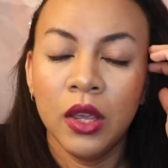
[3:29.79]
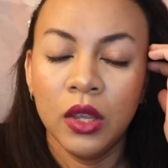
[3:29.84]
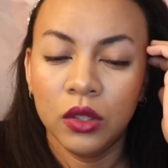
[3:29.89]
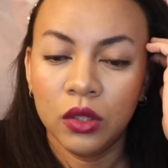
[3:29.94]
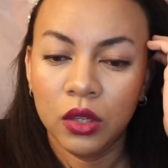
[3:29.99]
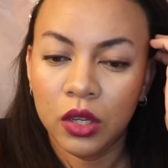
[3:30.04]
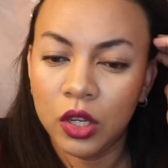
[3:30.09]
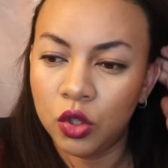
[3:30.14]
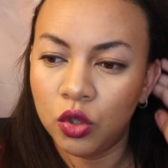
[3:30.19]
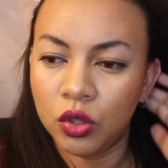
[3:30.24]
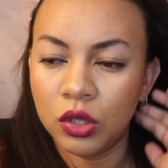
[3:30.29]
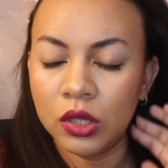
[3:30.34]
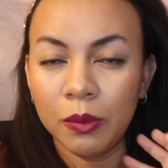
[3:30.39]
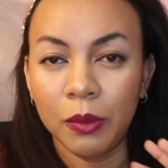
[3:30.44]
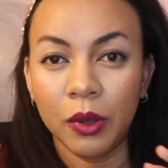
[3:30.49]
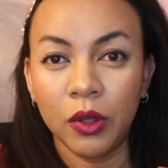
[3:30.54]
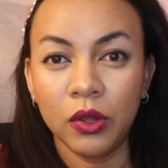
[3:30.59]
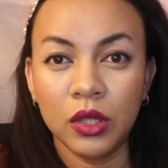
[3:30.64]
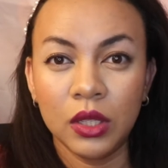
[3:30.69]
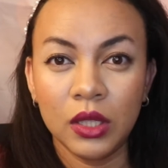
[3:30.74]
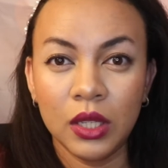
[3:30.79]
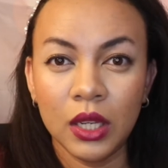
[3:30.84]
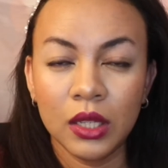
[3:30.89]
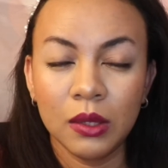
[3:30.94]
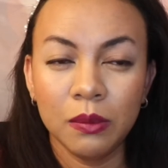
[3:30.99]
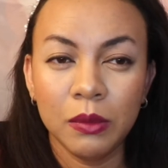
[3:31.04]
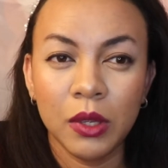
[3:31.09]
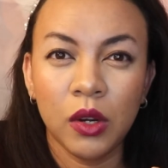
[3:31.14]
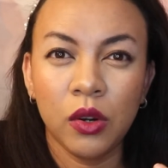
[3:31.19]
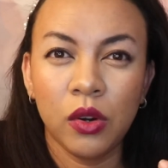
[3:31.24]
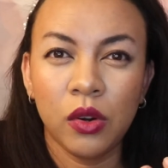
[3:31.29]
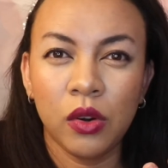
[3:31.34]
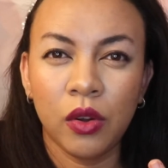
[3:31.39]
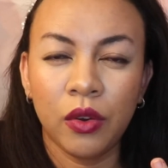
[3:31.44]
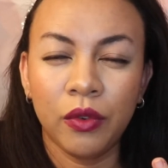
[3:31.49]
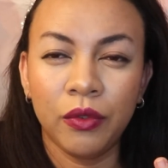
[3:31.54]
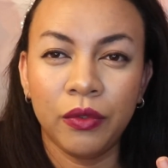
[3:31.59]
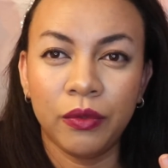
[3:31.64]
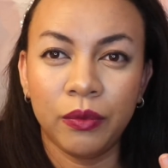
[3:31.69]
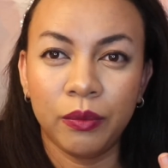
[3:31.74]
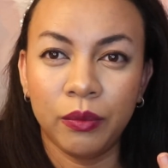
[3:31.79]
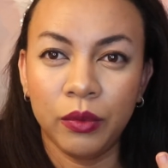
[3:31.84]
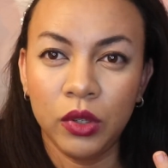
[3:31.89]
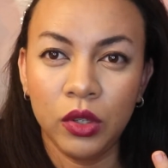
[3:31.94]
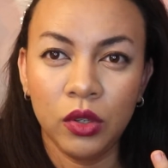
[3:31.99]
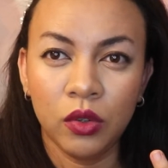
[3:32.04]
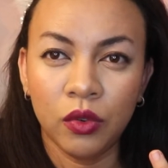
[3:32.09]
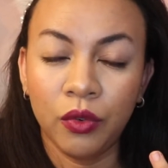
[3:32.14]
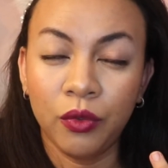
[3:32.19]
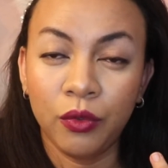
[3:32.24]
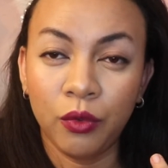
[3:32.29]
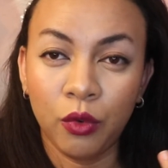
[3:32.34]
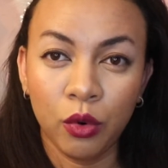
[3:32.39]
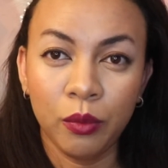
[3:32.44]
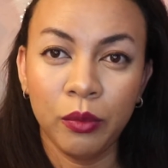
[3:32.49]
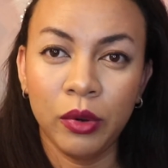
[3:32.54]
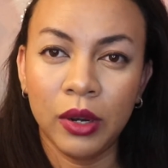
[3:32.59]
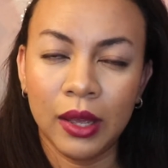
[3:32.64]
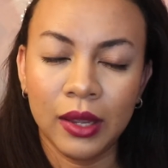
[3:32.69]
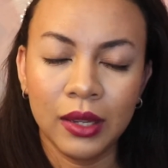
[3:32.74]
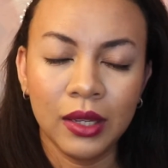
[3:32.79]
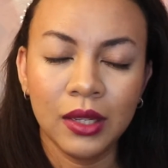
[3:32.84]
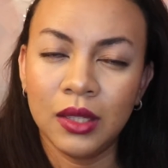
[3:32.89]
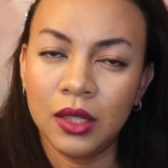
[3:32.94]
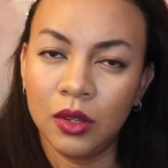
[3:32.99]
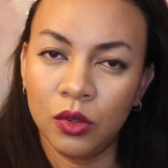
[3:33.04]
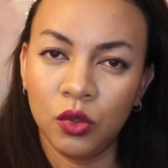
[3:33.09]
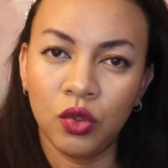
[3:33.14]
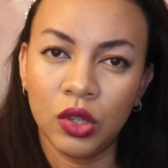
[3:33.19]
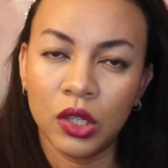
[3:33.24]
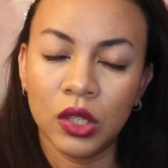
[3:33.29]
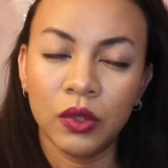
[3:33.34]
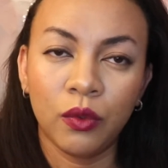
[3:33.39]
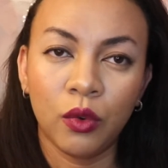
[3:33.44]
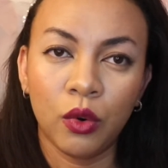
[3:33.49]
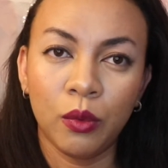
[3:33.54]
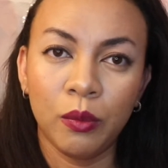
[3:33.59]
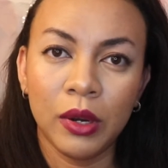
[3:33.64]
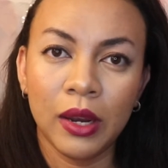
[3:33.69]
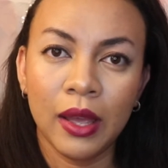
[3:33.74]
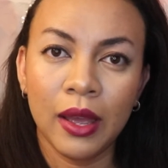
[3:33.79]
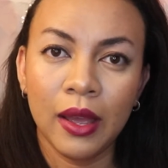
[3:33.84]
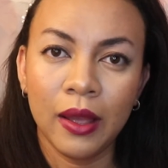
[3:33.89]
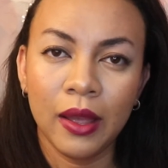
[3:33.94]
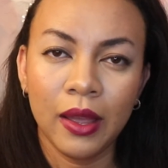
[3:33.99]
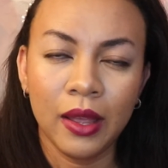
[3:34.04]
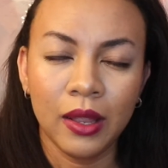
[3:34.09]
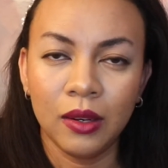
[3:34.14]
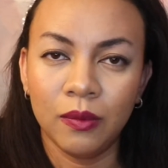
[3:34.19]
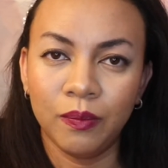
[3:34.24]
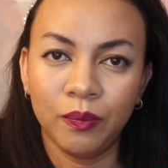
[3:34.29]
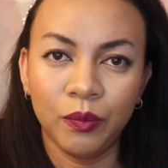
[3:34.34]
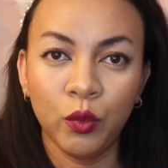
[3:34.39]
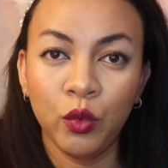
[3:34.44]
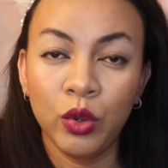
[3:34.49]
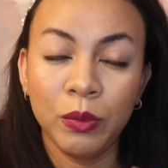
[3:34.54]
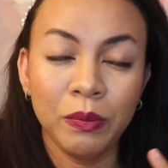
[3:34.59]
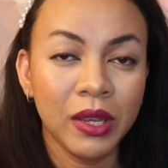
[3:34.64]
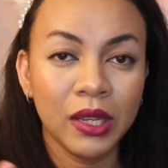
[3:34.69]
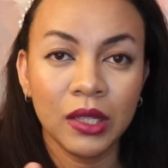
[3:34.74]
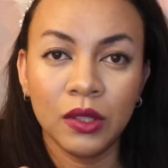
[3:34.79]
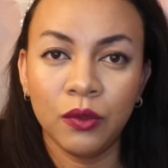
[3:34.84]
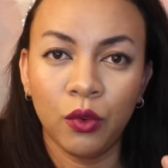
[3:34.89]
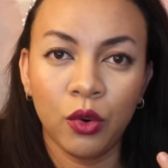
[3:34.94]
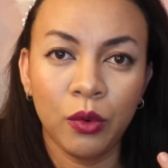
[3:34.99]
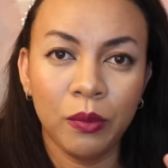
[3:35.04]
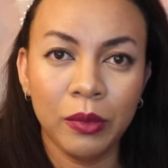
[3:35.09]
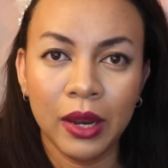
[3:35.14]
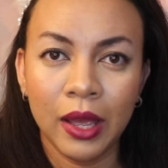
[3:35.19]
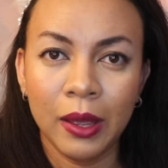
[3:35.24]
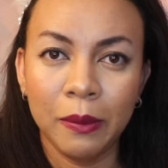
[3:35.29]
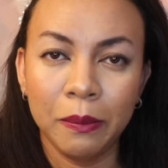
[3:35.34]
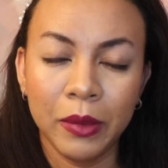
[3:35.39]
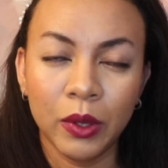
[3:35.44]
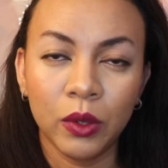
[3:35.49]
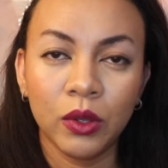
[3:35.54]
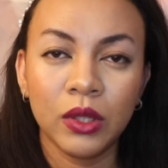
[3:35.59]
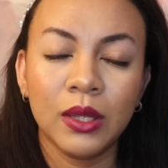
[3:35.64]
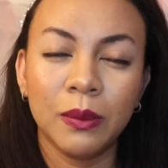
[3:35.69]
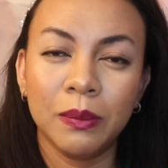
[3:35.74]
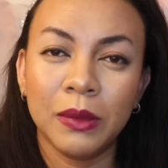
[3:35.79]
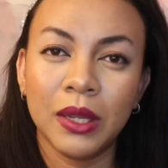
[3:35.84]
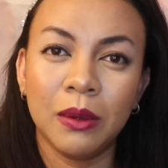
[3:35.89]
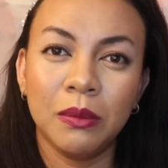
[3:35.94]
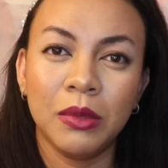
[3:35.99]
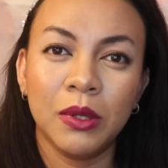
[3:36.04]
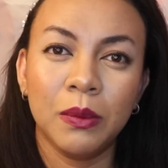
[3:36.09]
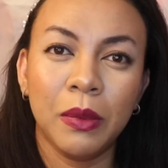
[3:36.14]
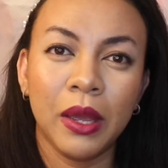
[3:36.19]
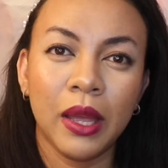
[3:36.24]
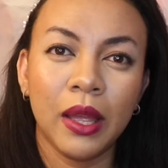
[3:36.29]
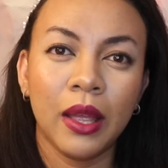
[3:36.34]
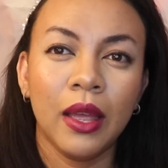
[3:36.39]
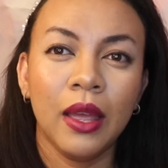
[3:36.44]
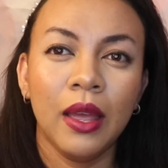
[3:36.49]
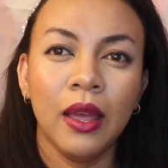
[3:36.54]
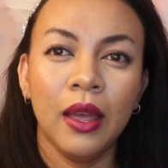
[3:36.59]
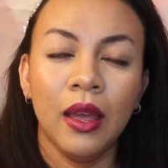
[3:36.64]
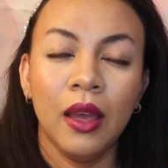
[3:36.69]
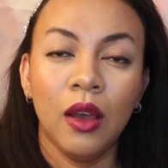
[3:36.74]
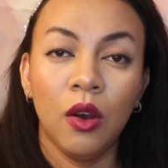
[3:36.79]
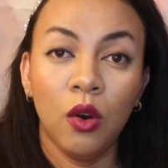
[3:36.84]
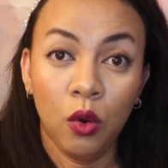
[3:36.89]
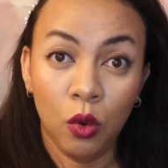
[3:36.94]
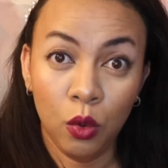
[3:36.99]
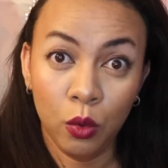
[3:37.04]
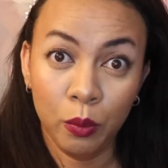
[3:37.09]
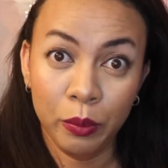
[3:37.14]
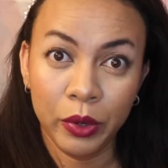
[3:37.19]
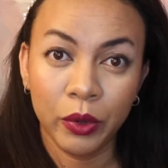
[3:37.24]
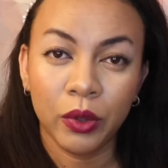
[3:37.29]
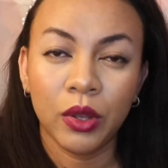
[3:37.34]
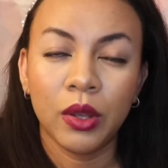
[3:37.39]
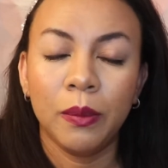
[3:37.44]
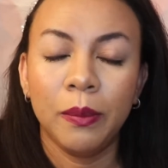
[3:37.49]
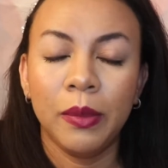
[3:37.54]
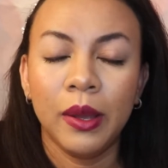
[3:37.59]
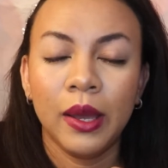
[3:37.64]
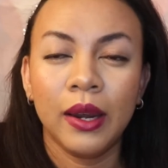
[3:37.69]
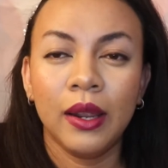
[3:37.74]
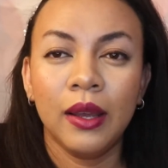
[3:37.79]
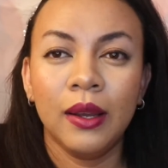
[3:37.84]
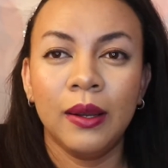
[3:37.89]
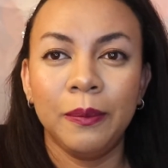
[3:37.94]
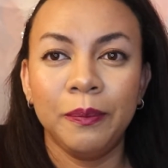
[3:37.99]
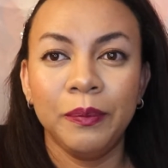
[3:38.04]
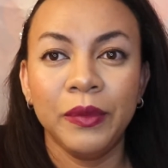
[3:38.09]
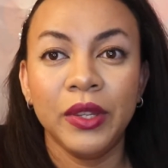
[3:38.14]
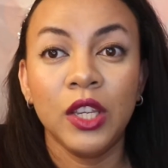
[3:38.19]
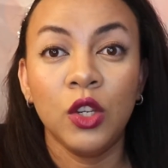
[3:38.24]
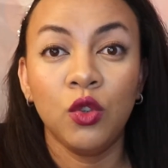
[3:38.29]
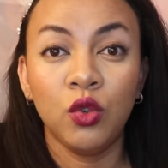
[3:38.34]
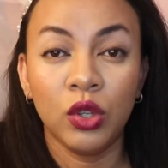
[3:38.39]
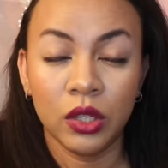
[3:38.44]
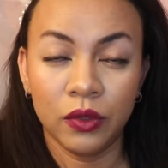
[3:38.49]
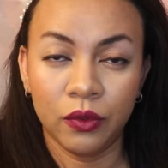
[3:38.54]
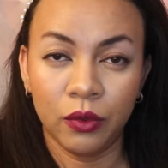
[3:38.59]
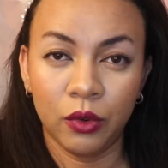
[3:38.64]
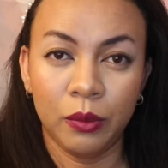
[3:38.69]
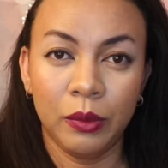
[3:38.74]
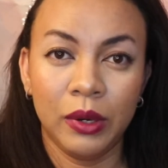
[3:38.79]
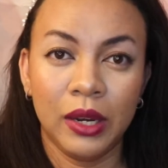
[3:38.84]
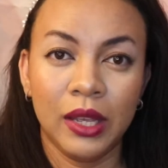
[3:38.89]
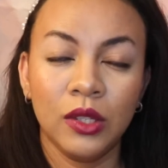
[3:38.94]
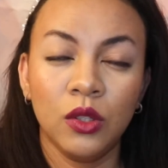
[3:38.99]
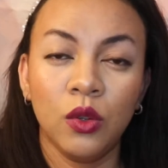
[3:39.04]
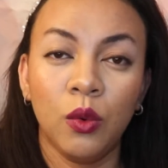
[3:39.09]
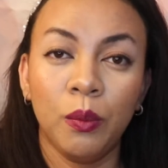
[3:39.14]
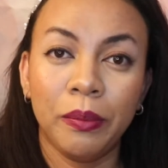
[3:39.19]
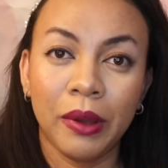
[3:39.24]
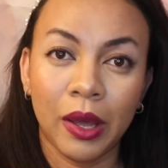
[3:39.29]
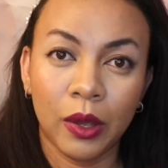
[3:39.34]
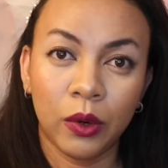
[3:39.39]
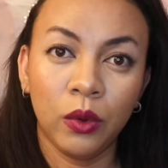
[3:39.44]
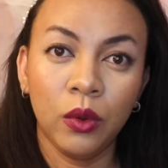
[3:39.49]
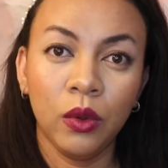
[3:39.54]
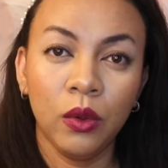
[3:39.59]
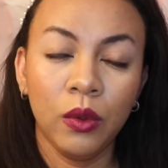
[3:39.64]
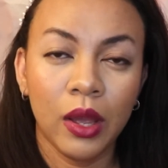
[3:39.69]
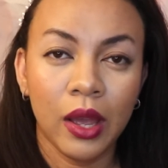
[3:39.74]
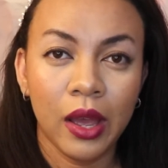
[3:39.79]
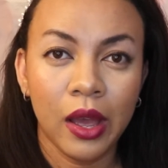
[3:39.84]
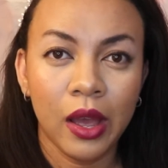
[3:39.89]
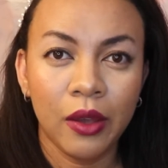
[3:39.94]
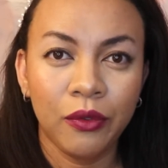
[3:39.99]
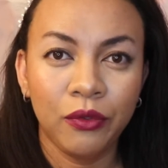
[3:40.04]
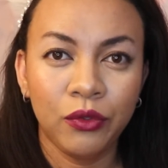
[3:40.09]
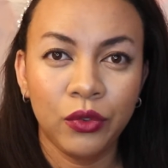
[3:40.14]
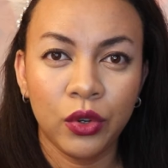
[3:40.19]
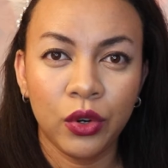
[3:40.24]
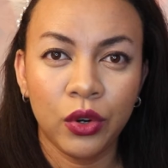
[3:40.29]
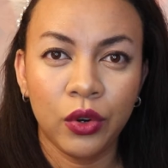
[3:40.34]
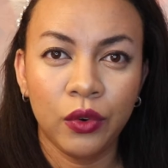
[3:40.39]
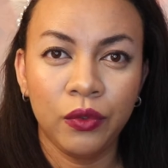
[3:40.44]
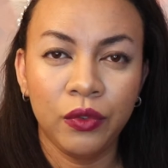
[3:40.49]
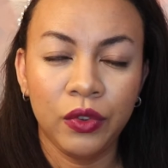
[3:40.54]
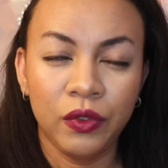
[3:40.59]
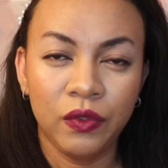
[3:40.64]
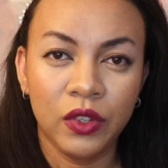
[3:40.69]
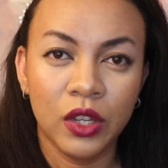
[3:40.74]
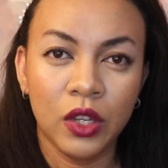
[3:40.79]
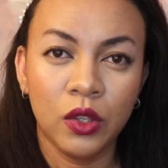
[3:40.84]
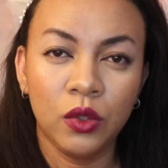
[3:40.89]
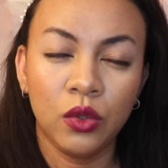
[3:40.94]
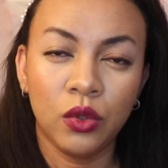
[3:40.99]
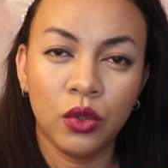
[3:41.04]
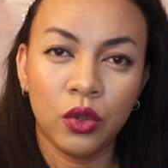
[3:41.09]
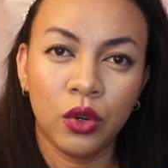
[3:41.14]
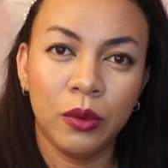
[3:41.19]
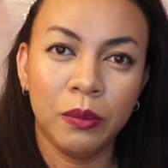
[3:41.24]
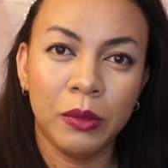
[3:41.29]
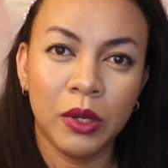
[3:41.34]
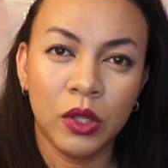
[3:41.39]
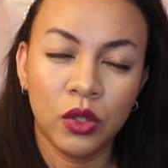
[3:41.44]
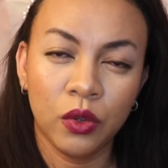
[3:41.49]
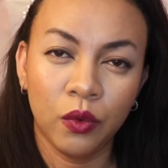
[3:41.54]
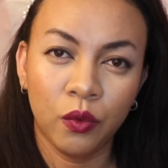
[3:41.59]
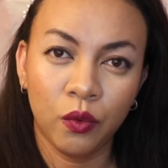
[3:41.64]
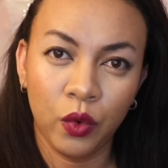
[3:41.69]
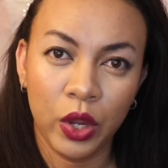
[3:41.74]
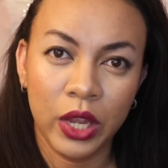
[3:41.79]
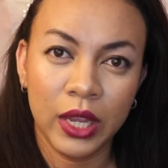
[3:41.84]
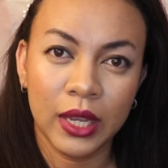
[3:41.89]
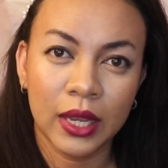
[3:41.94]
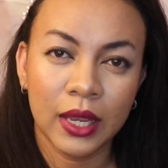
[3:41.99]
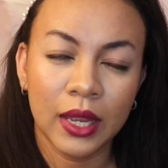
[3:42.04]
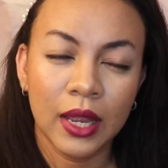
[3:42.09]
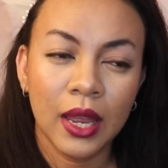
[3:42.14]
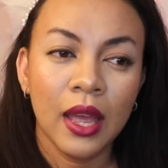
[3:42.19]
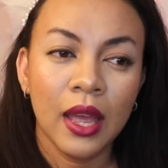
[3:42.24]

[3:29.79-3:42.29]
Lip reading: So he drinks about 6 milliliters of, formula. He still drinks formula, and we mix formula and milk sometimes, but whole milk. But he drinks formula. So bottle after 15 to 30 minutes of wake.